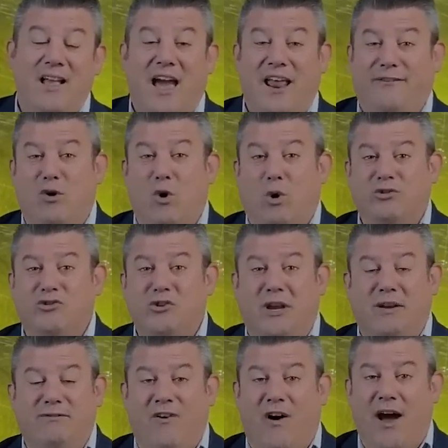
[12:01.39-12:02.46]
And of course, you
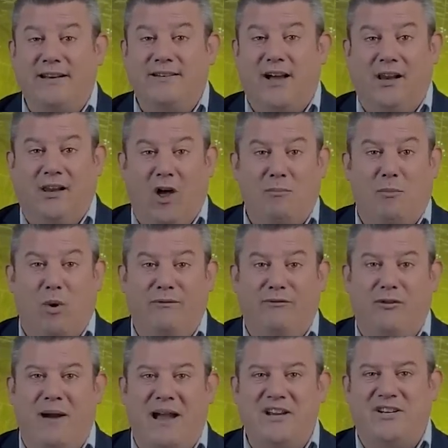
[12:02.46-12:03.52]
can find a lot more
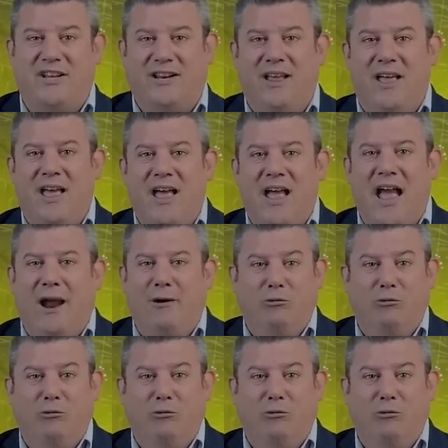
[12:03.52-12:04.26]
information at